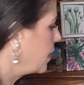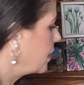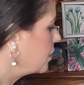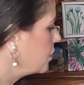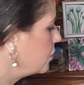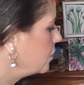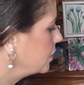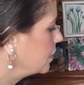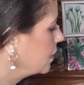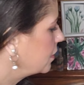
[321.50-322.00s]
can
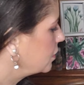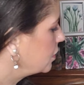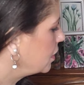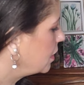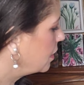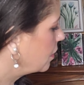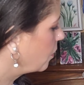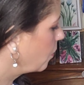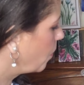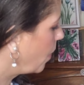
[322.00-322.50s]
use it to
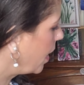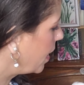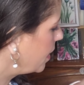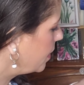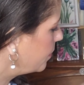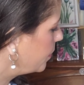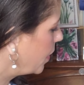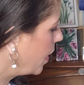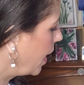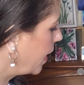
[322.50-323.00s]
either
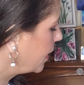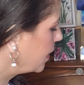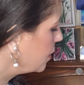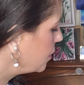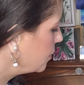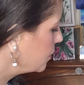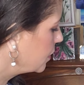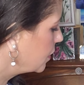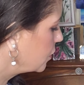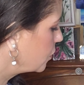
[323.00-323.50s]
wipe. I can
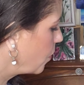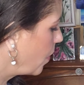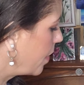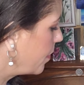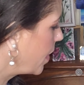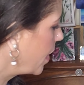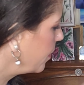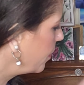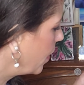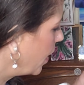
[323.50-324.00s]
use it to wipe
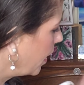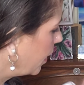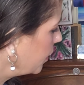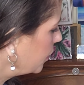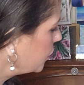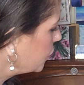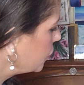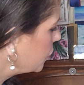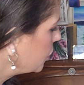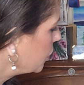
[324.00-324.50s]
my
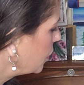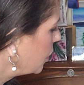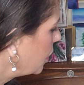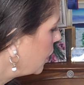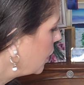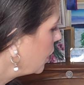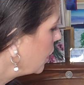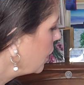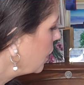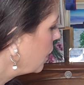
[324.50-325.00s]
brush.
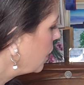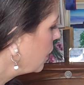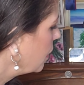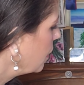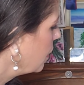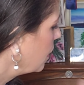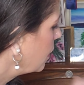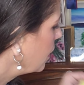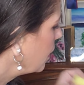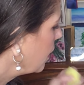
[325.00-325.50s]

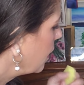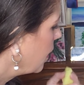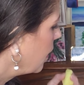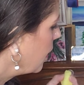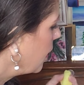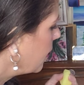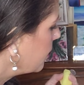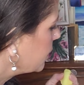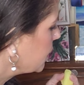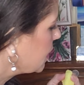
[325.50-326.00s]

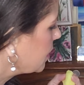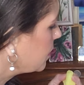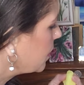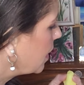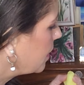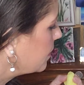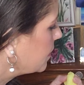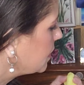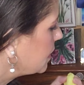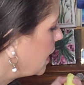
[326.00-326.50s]

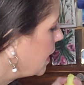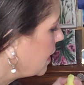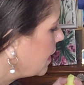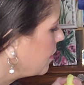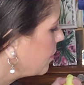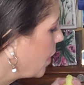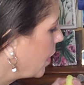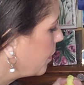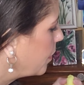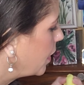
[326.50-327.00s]
Sometimes
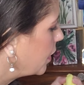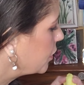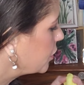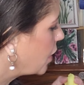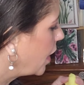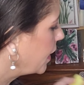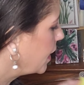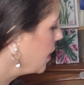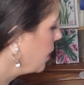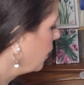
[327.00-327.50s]
taking my brush,
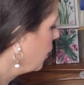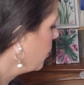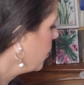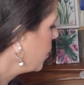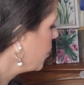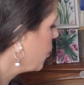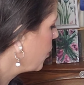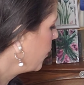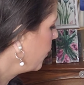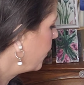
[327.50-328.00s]
I get a little bit
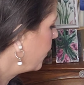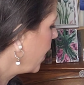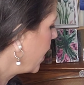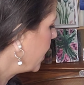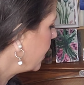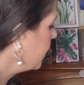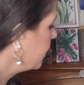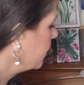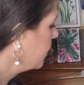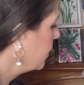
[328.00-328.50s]
more
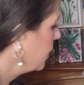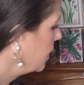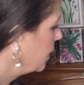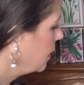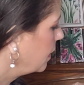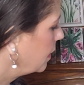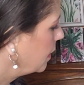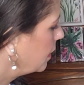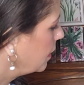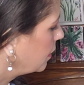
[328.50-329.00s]
fine
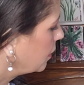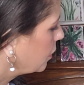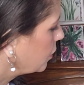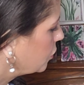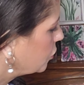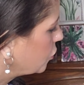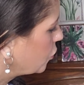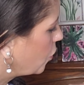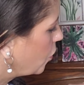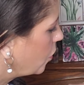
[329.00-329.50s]

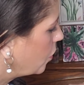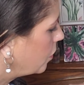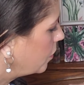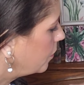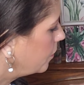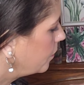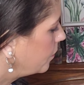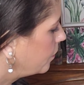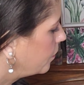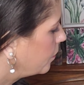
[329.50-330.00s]

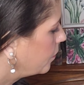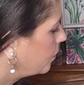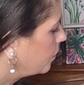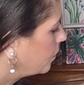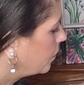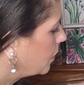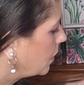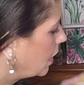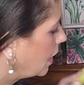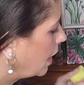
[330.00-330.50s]
control
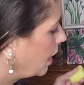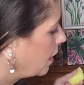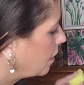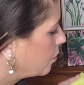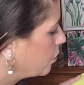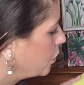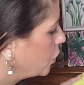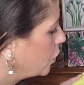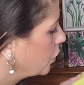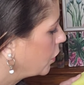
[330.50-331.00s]
and I can
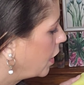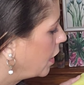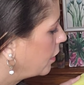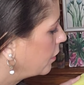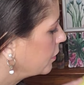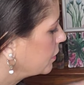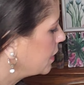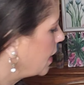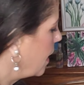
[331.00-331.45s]
pull colors